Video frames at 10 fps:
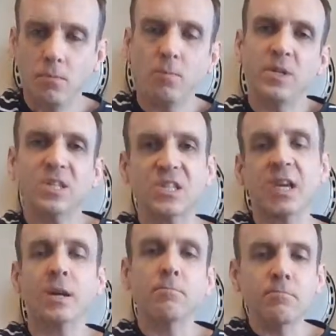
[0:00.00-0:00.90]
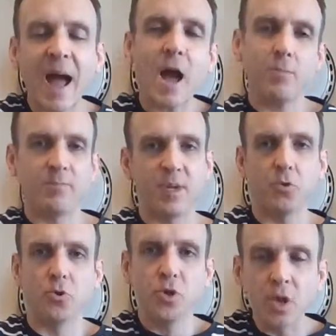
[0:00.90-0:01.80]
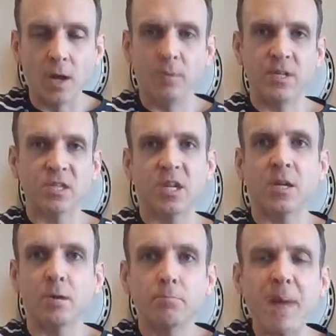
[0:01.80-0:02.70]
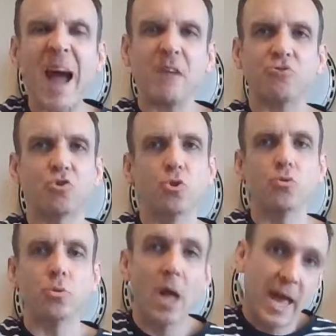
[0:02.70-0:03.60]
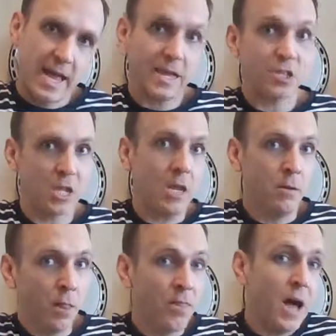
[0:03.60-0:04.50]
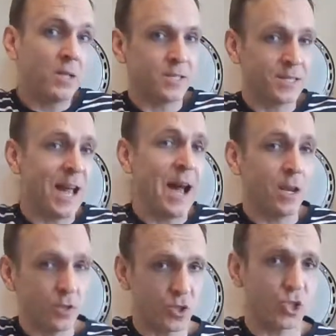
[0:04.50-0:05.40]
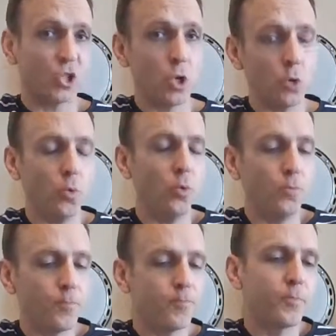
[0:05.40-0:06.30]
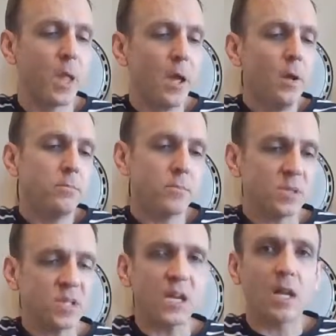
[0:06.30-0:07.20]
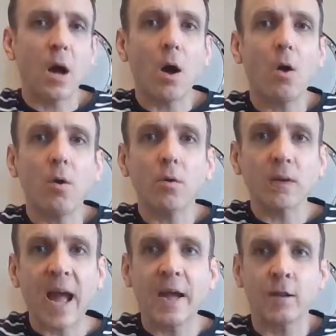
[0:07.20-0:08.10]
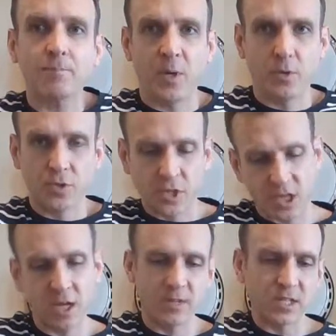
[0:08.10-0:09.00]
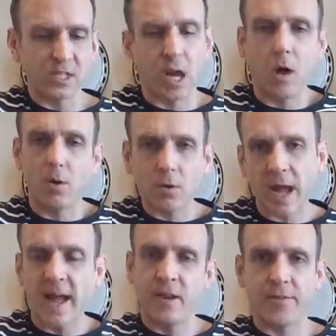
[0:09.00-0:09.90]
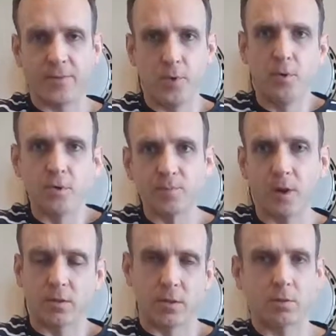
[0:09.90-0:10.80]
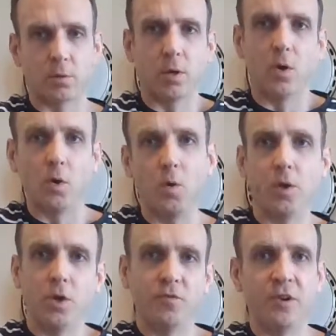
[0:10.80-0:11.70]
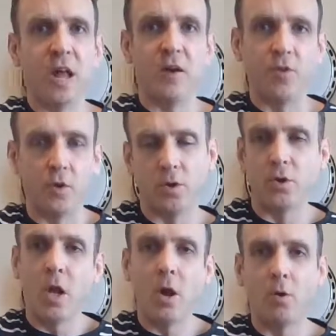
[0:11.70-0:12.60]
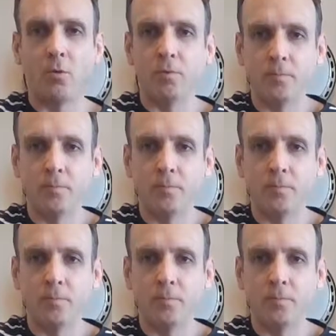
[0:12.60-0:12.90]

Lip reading: We sing about beauty and we sing about truth, and $10,000 a show. Take all kind of pills that give us all kind of thrills, but the thrill we've never known